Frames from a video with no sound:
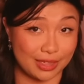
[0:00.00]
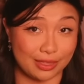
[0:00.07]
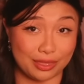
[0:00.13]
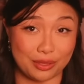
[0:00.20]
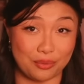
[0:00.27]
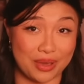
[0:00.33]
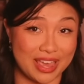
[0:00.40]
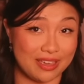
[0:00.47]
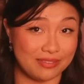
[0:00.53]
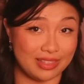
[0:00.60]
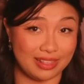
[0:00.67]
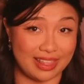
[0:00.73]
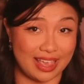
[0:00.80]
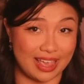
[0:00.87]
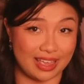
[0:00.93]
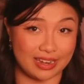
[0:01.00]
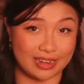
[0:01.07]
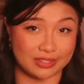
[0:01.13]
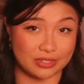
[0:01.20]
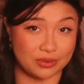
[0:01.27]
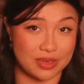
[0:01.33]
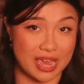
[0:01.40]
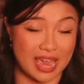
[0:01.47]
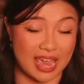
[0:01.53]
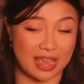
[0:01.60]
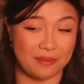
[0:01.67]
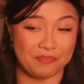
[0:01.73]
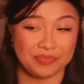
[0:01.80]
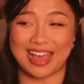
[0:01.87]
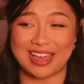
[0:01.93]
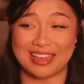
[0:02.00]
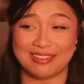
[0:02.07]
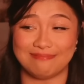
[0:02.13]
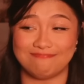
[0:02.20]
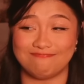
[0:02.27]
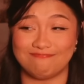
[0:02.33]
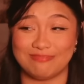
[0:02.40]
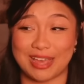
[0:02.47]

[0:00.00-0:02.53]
the way of the land, it's okay. I